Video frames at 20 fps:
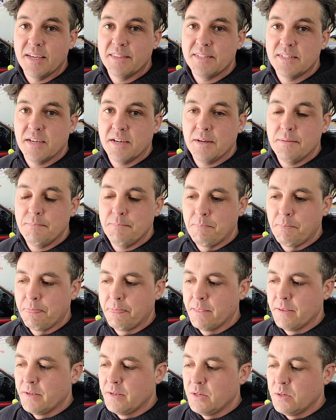at the time,
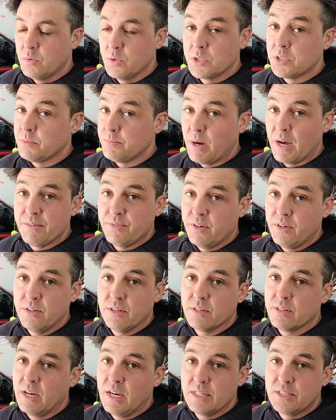which is my
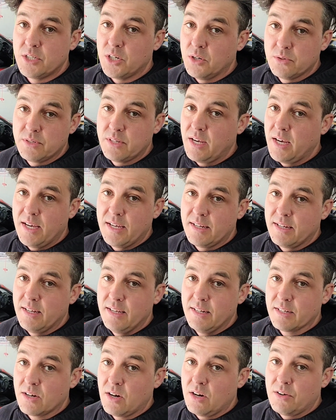fault. I chose that,
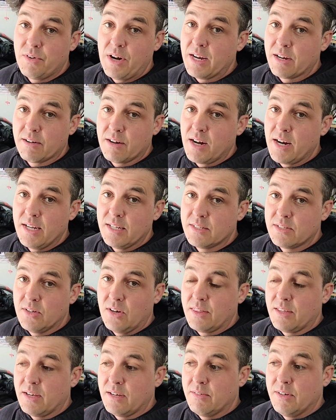and the car ran great. So
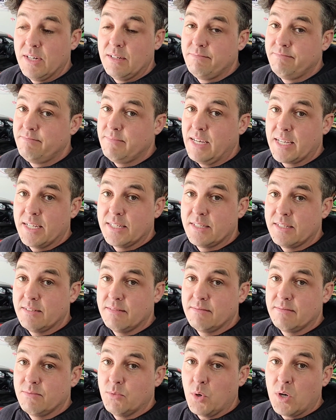I thought, well, I guess it
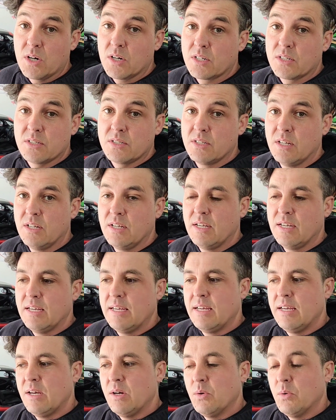works.
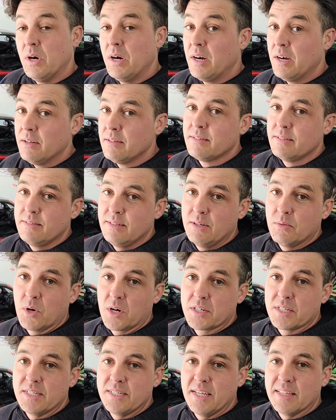Well, it
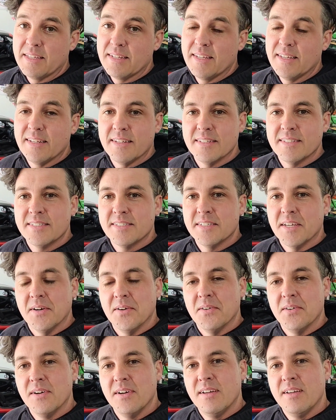worked until it didn't.
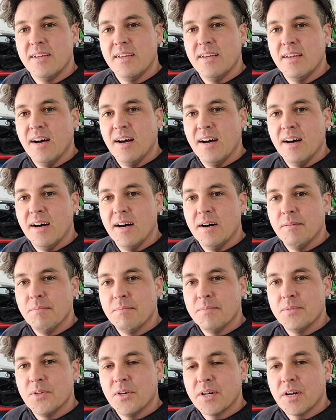So
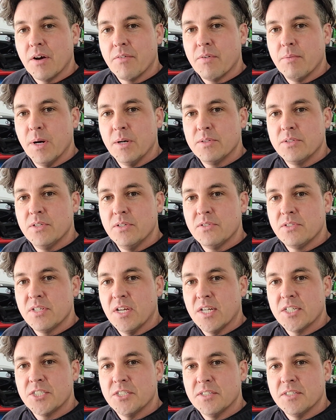during our remote tune
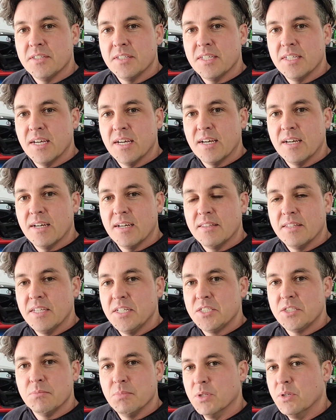session, the
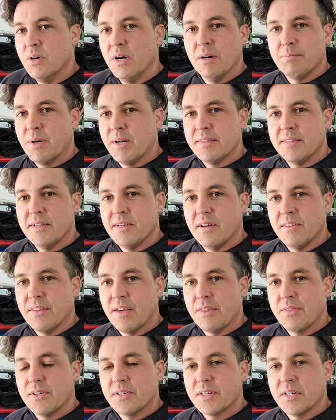engine blew up right there on
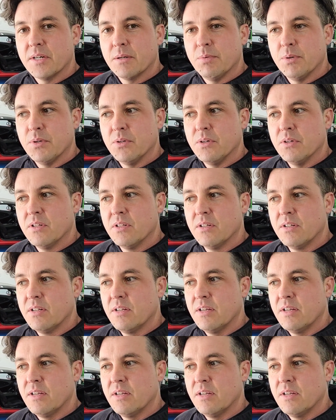that third gear pull.